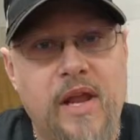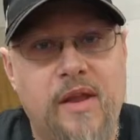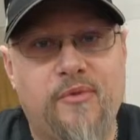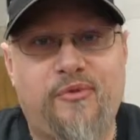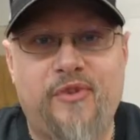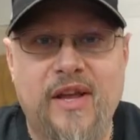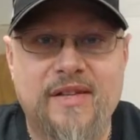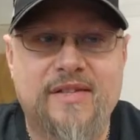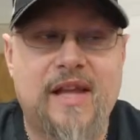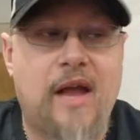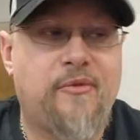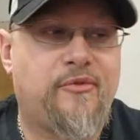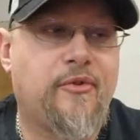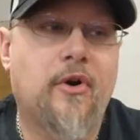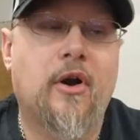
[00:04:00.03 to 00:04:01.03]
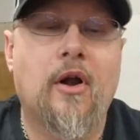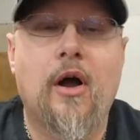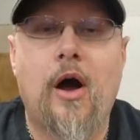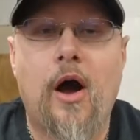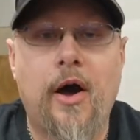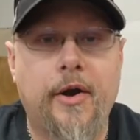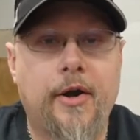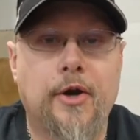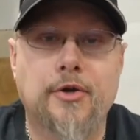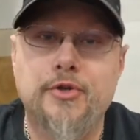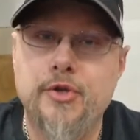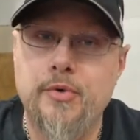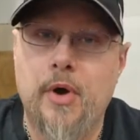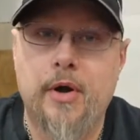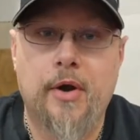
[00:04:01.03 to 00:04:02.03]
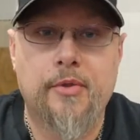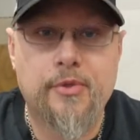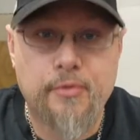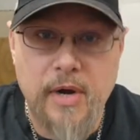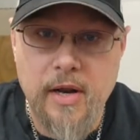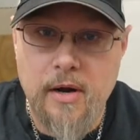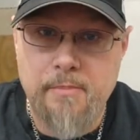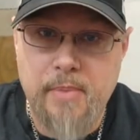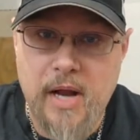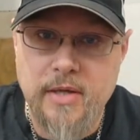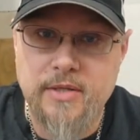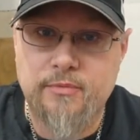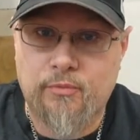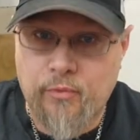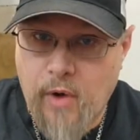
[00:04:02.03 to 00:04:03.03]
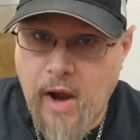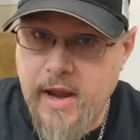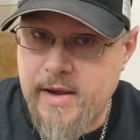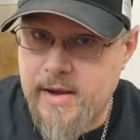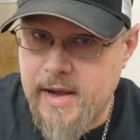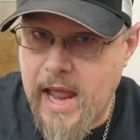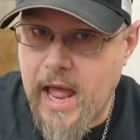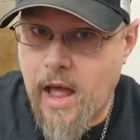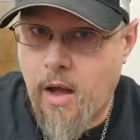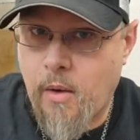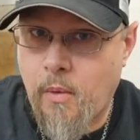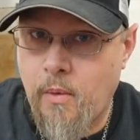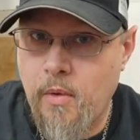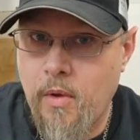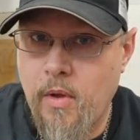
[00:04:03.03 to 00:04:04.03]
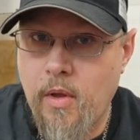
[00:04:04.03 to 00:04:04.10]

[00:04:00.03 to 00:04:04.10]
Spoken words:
fix that for $100, $200, $300 right now,